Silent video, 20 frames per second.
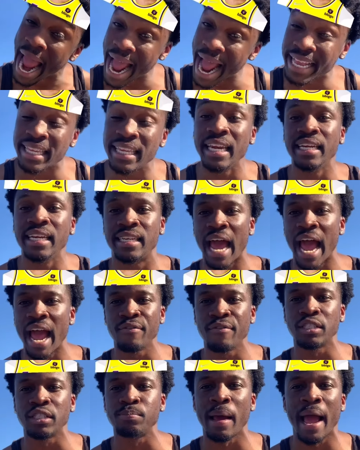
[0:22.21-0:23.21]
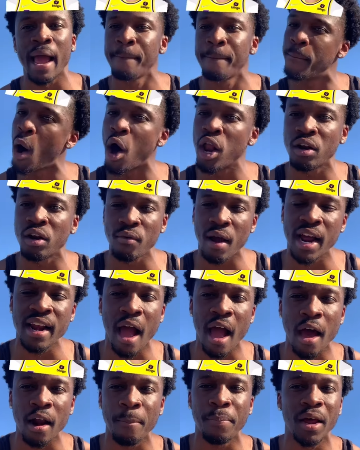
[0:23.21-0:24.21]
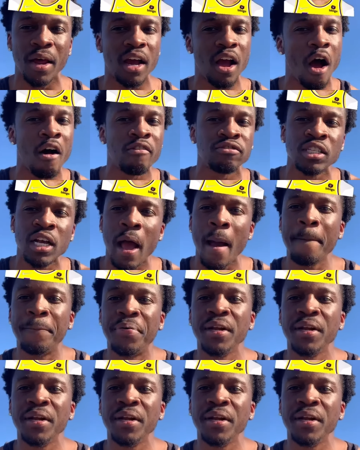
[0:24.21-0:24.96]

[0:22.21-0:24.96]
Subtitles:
Anthony Davis, man. Balling right now in the playoffs.